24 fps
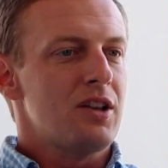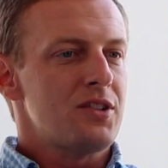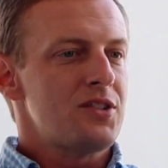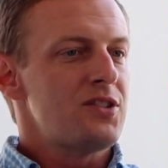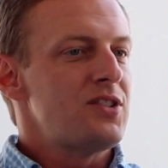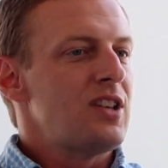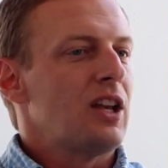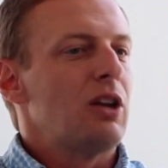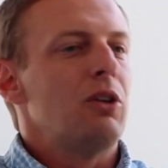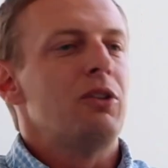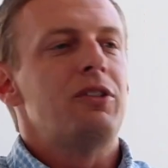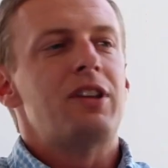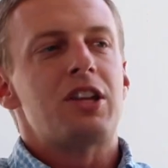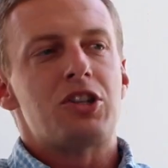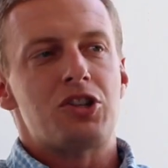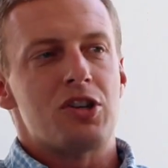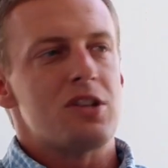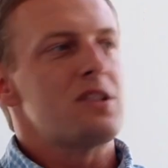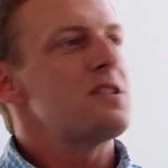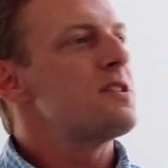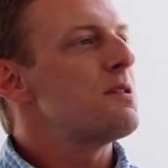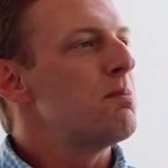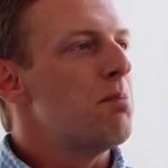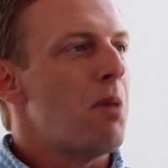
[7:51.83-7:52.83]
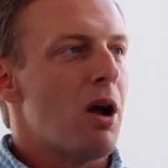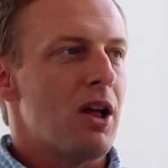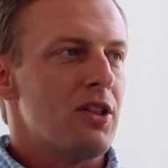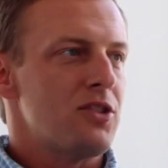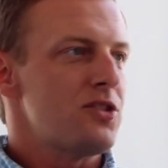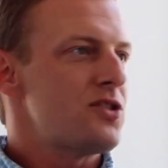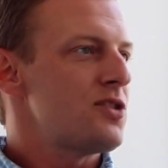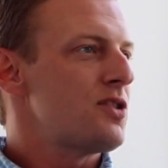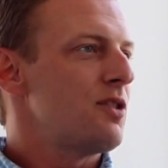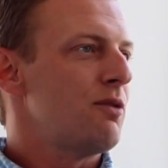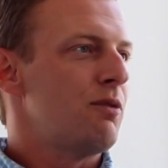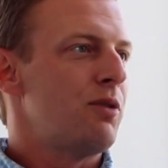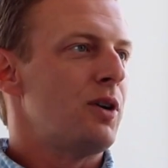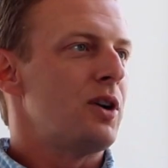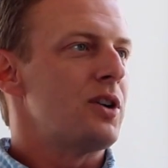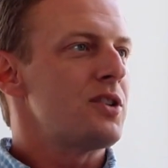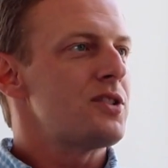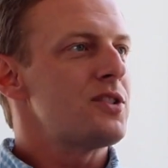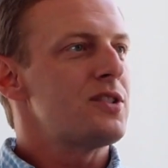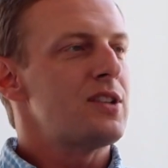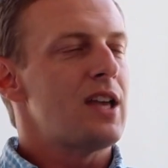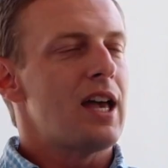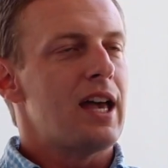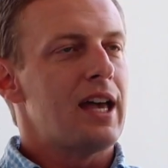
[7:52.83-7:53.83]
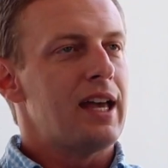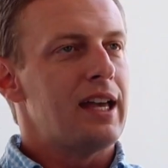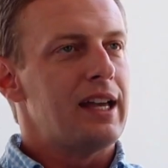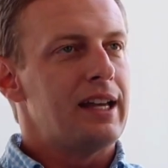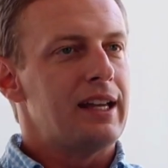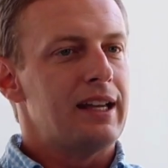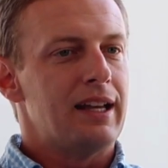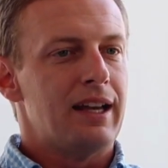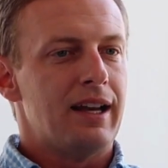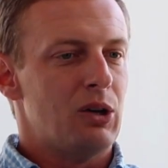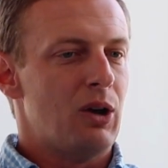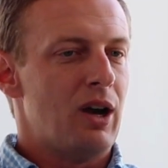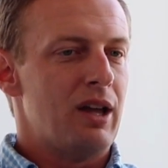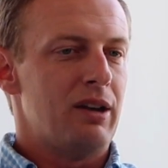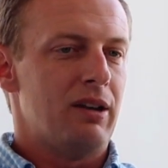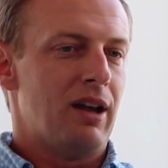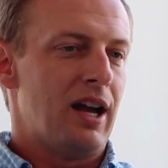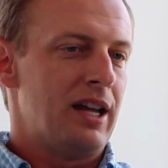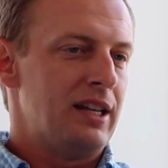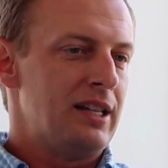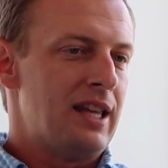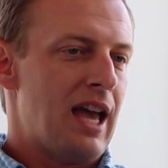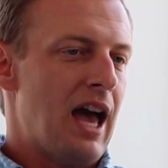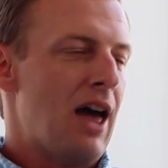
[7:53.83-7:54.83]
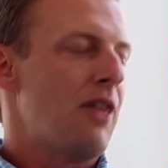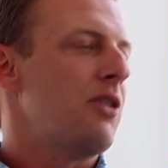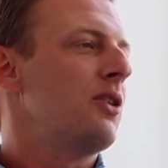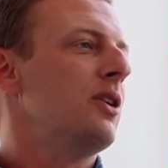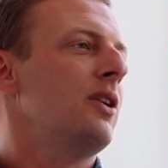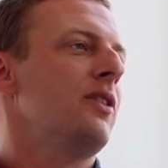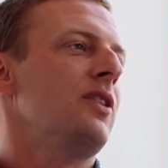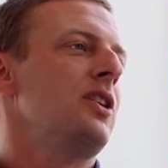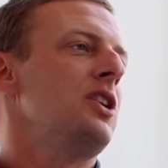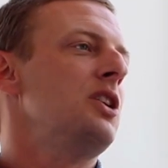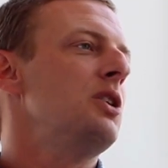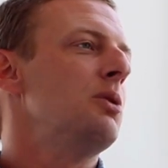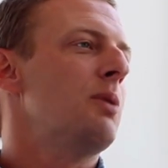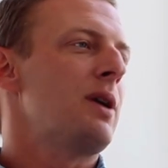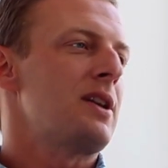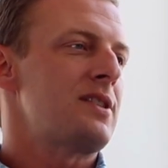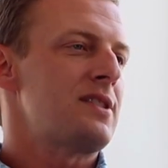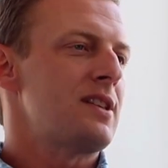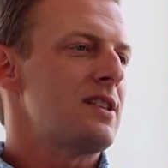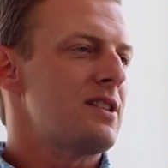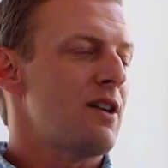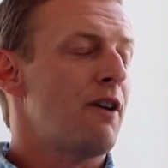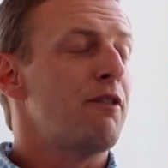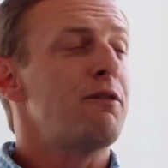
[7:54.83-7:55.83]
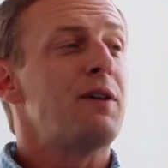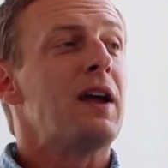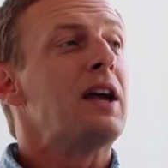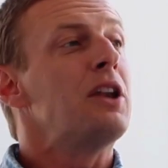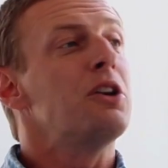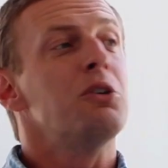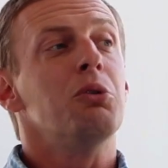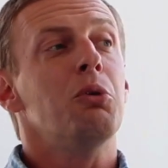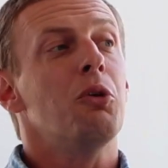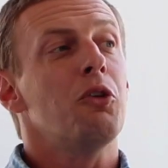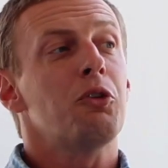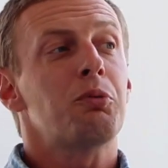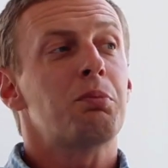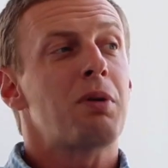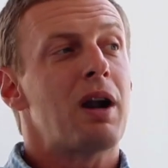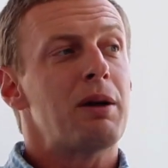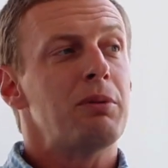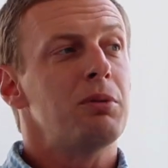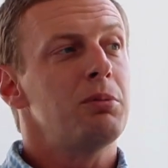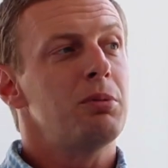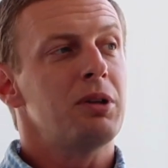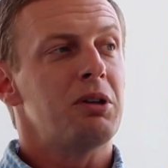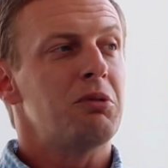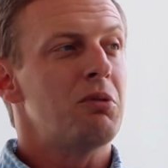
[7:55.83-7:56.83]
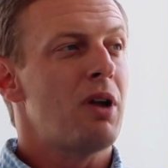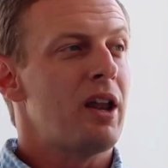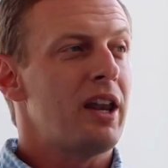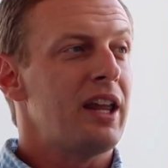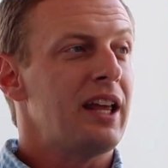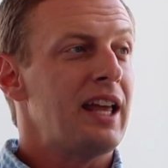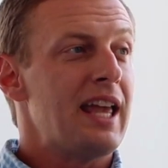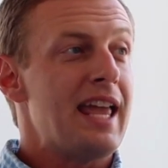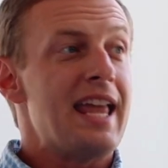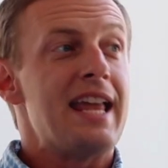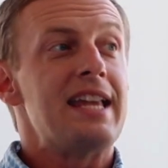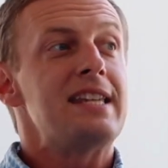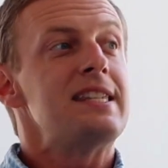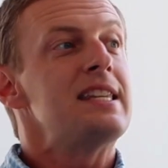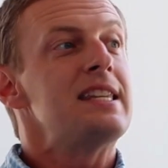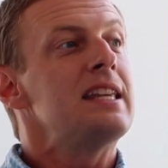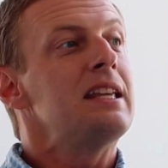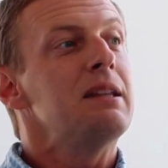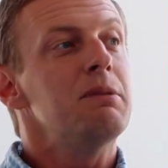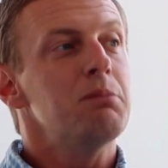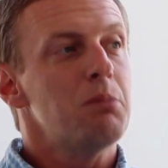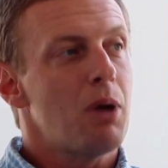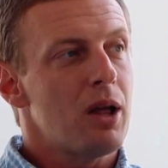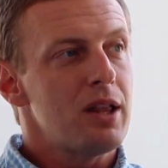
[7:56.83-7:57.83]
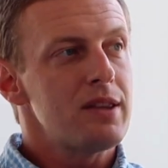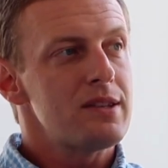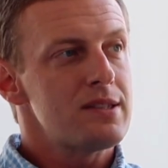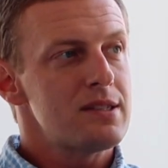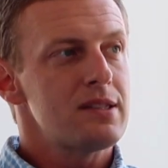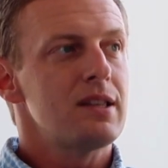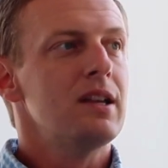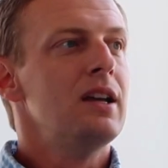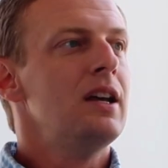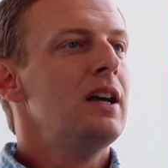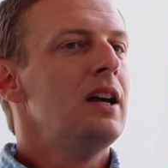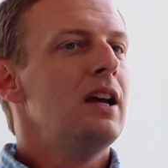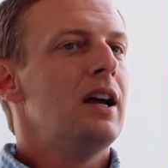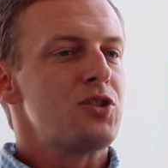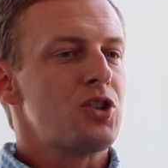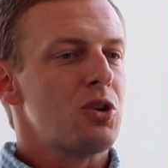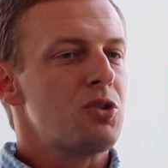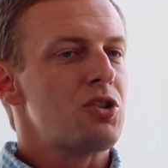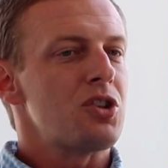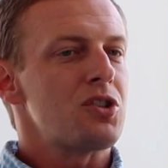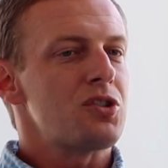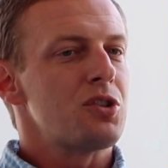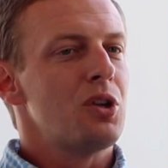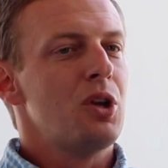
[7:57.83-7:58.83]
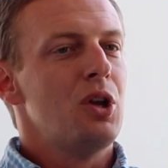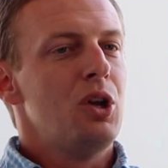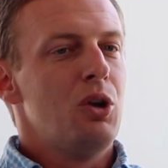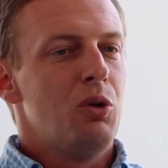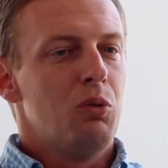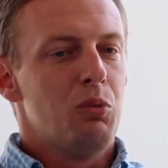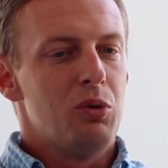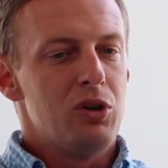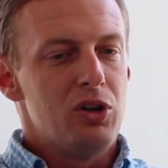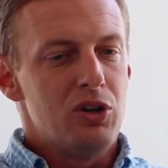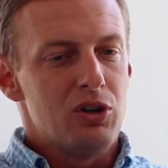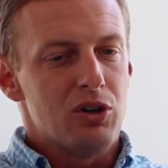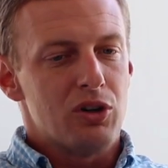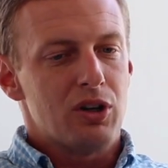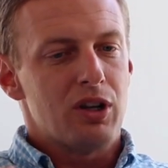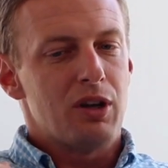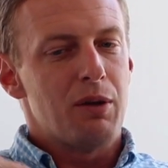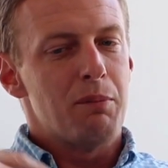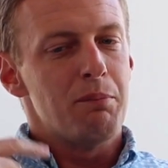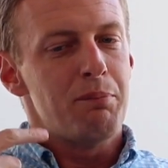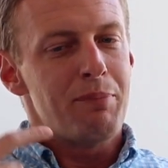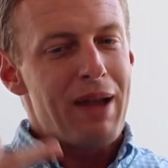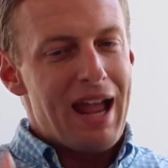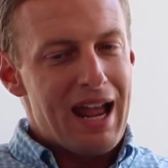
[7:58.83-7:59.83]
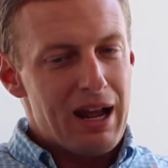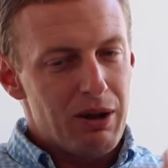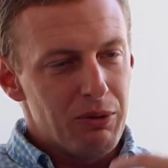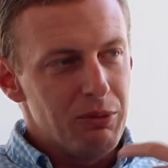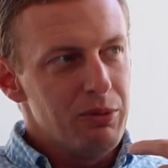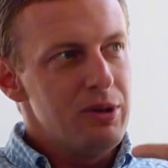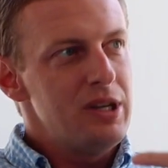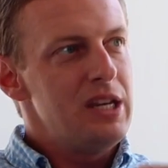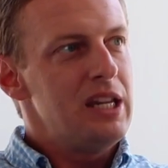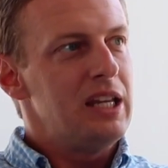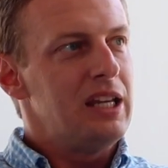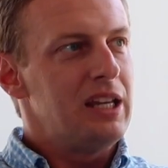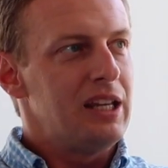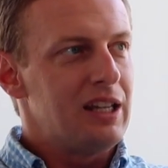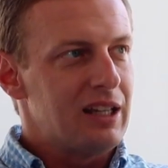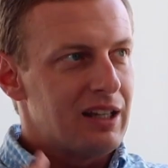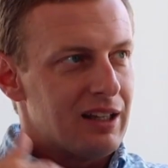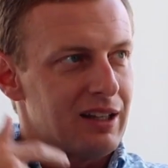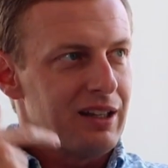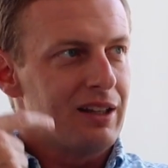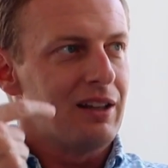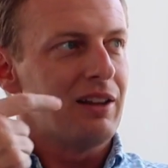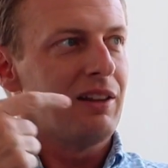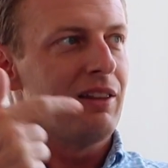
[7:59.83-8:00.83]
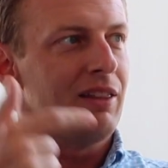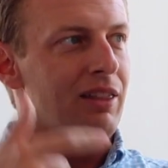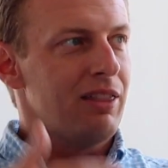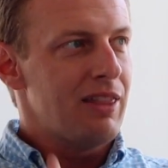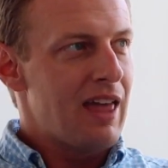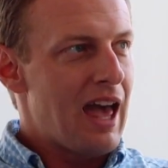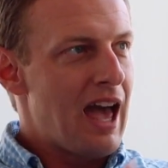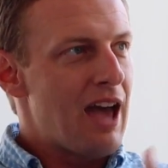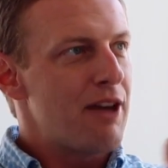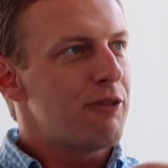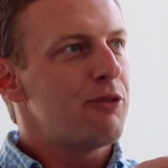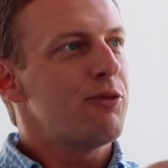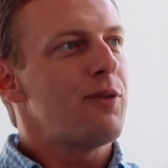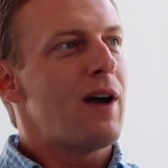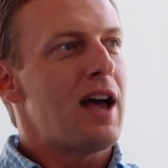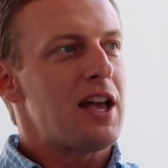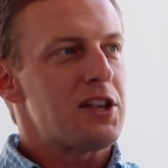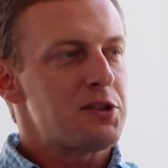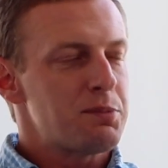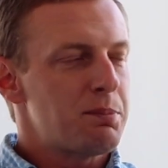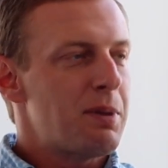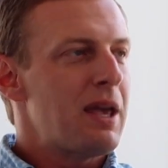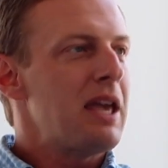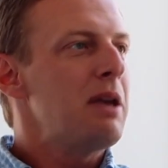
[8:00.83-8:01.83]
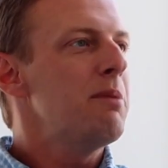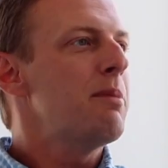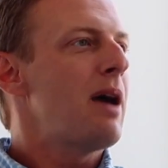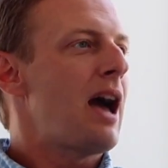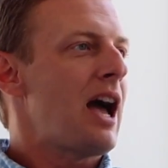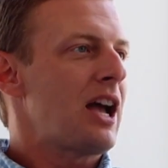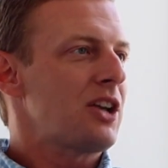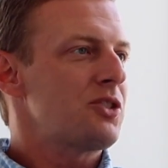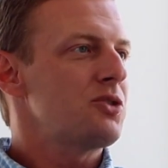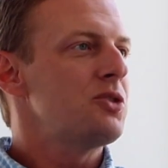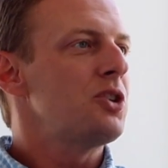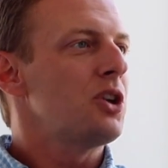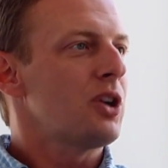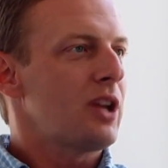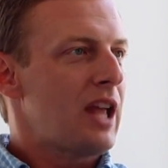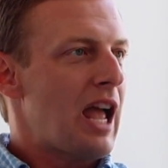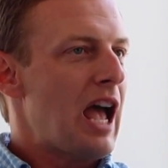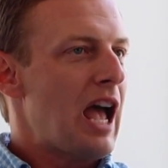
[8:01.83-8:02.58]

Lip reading: single digits months versus, say, I'd gather in the US, a FanDuel is probably running 18 months. So just when you're compounding that fast paybacks on your